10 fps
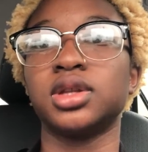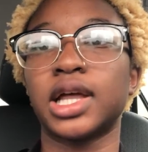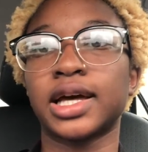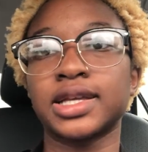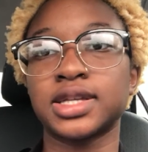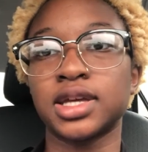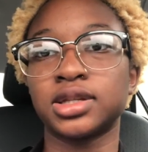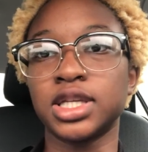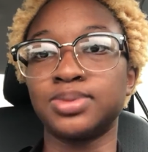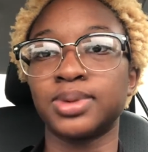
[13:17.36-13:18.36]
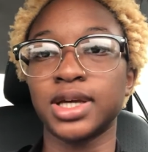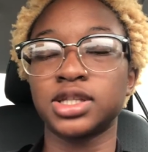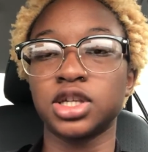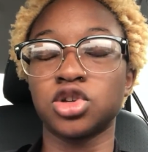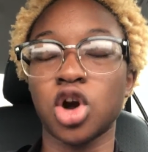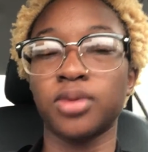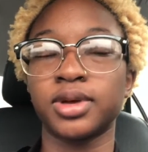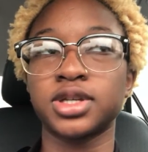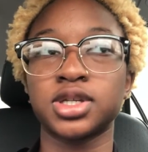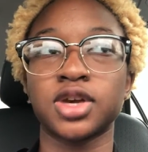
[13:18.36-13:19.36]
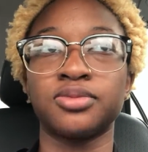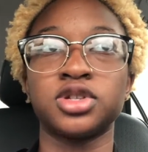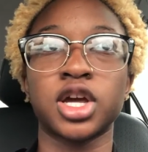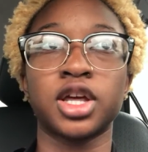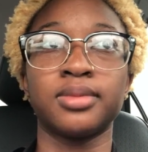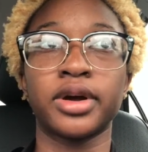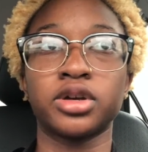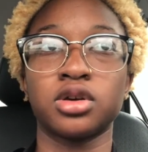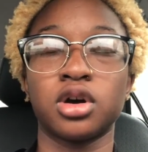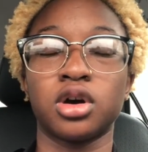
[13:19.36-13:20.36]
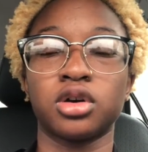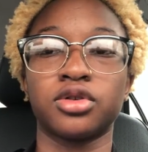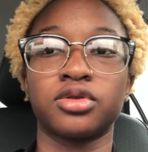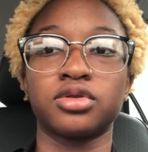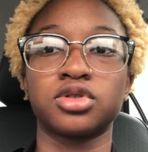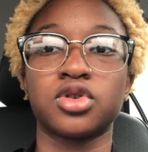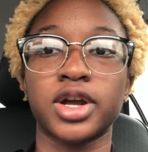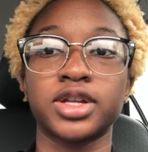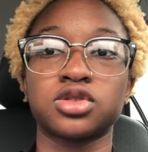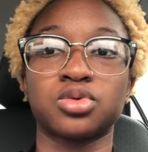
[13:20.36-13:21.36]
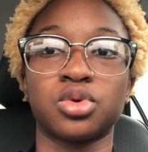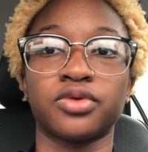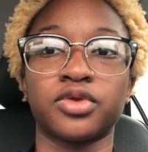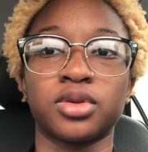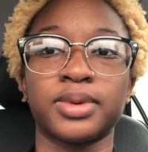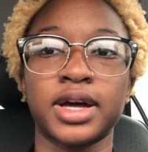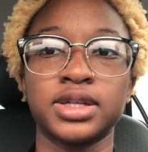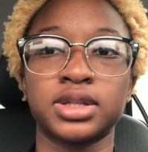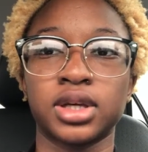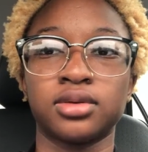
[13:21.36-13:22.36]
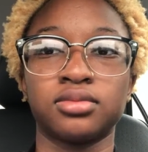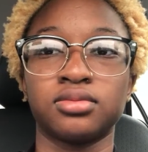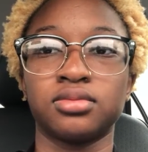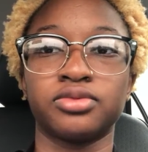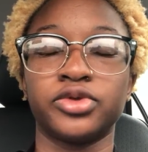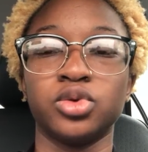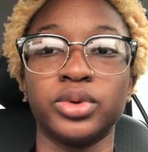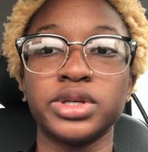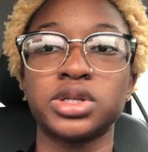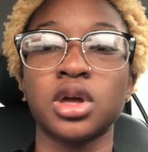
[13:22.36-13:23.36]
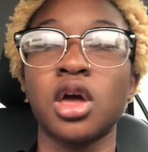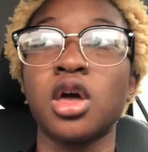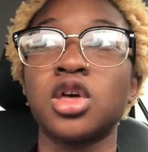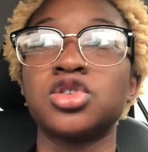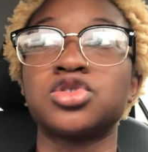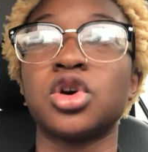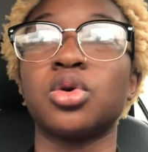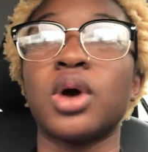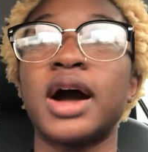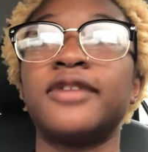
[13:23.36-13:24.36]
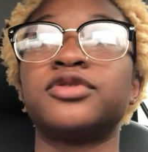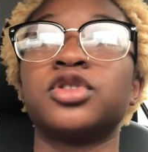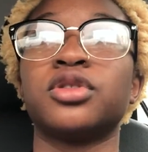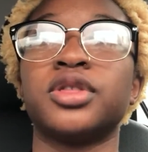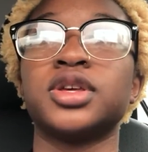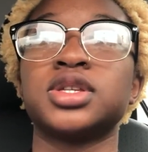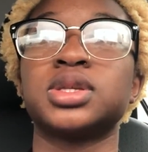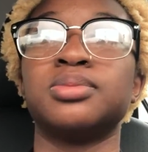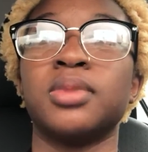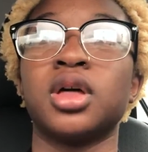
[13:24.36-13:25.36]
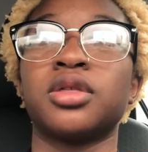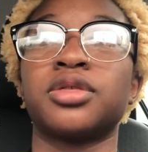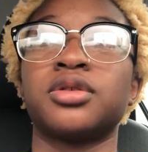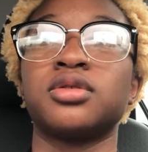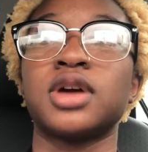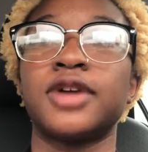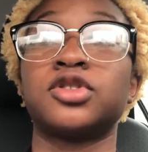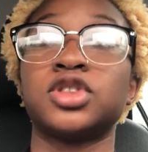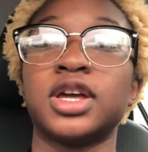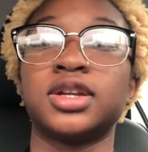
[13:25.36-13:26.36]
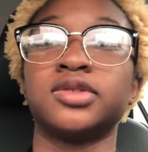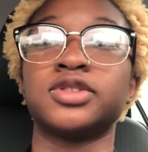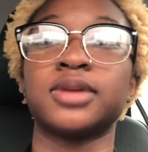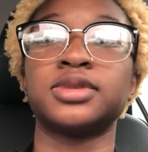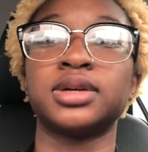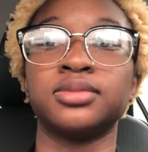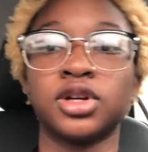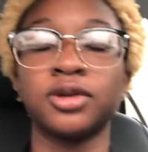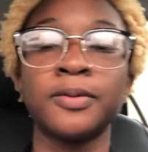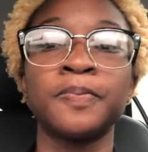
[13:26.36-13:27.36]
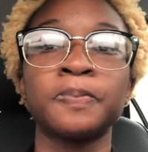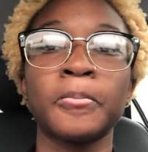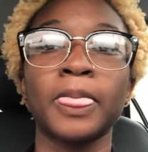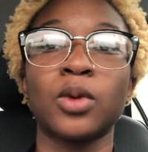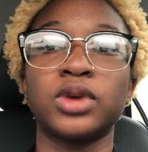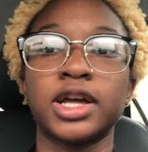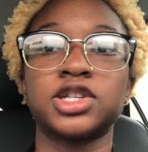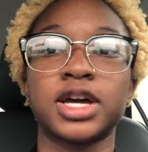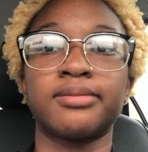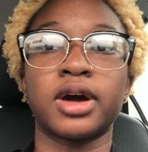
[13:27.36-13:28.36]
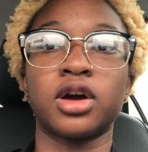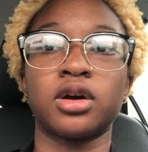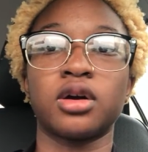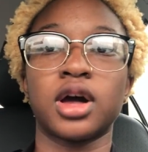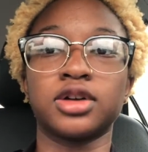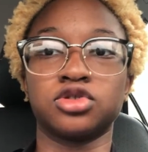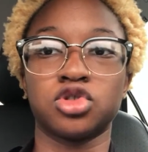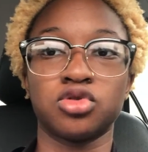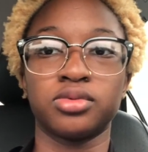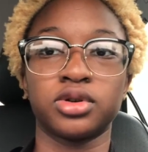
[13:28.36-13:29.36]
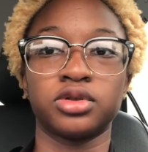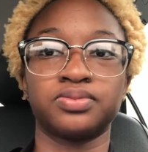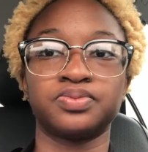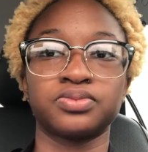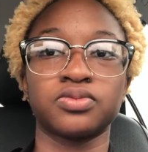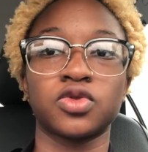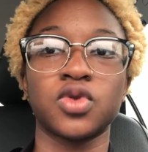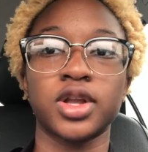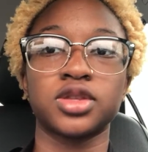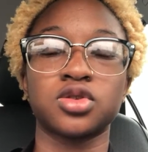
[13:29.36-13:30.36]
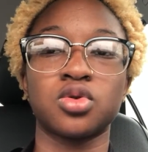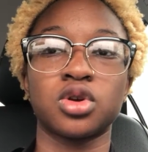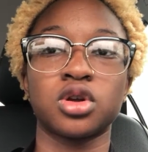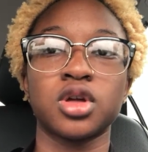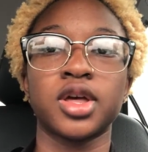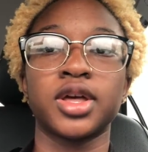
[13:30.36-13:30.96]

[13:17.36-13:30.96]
like I said, these car places have been checking my credit score for the past like few weeks. So after this month, after the end of September, when I check my October credit score,